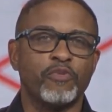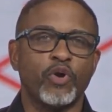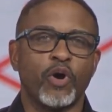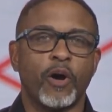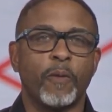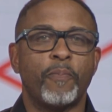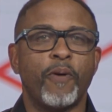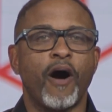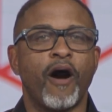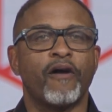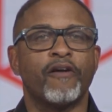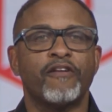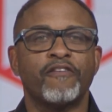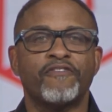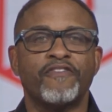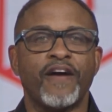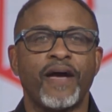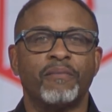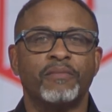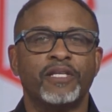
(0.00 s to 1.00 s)
You're a part of the
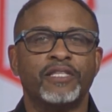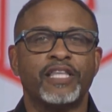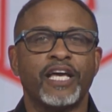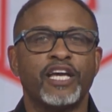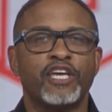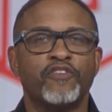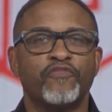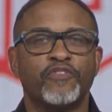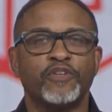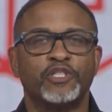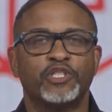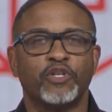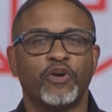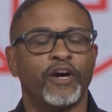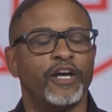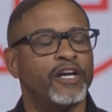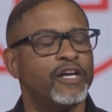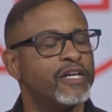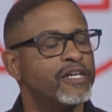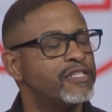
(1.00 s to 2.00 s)
family. Thank you for
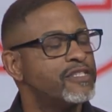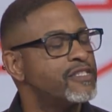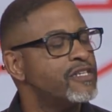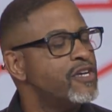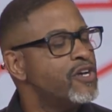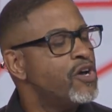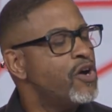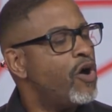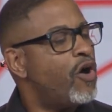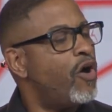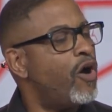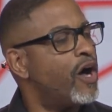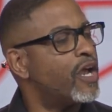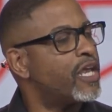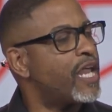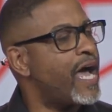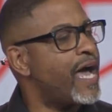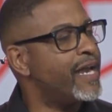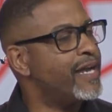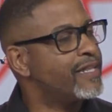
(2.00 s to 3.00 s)
joining us
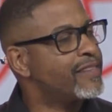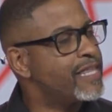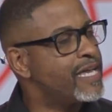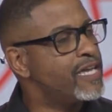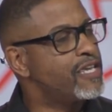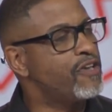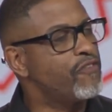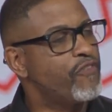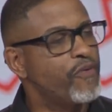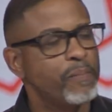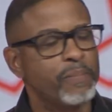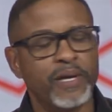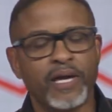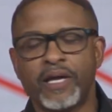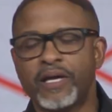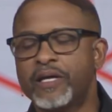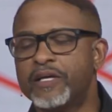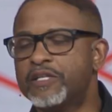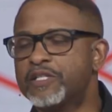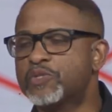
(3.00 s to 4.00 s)
online. And thank you for
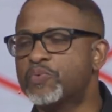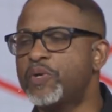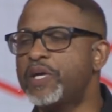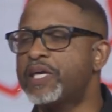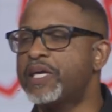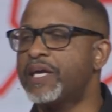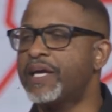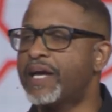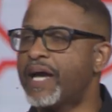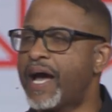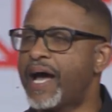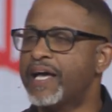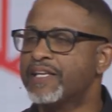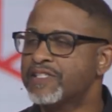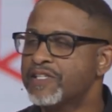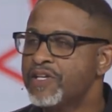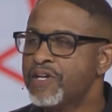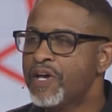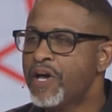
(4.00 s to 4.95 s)
being here this weekend, guys.